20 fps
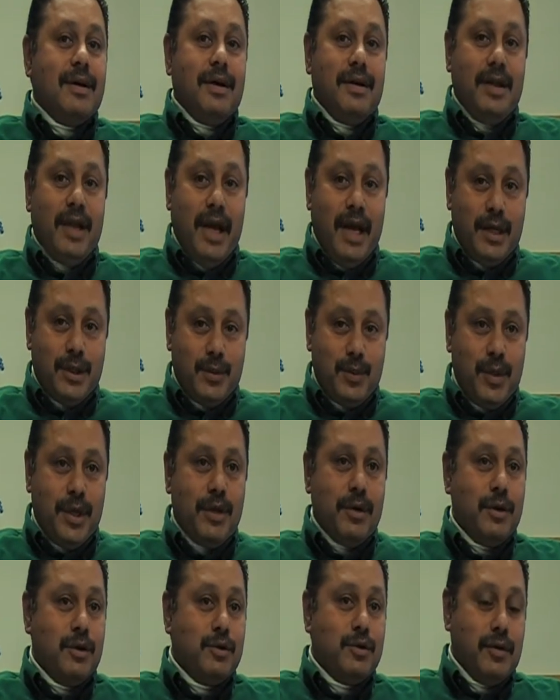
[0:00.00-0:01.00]
And that's
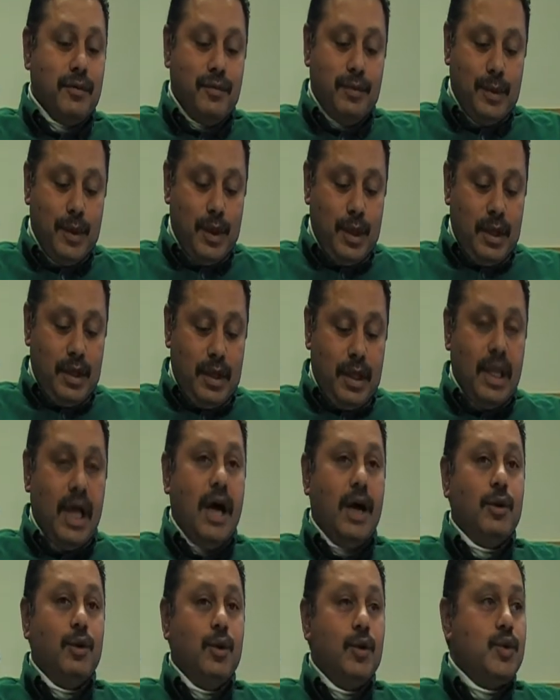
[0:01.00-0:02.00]
because of a
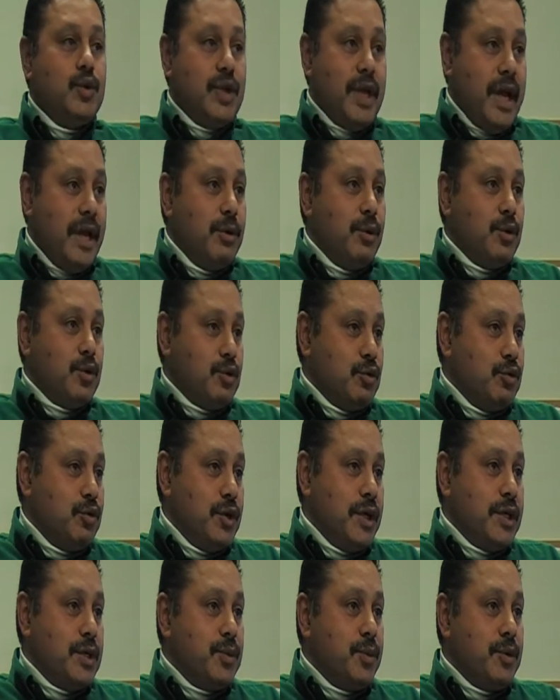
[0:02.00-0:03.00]
lot of new standards on
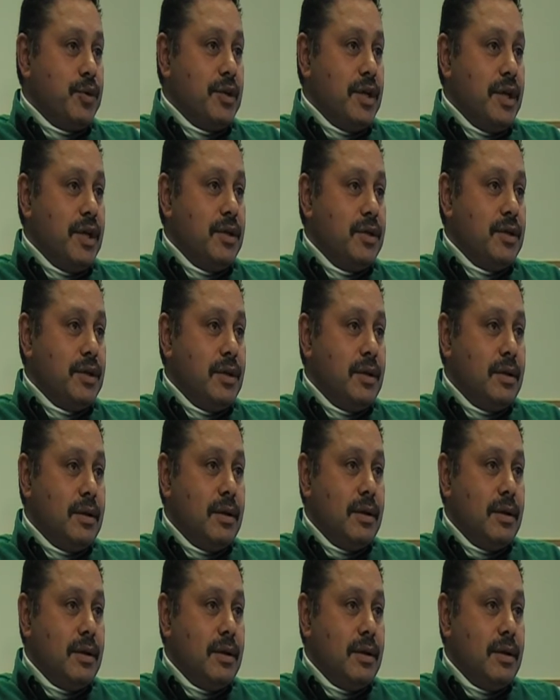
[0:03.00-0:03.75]
transportation.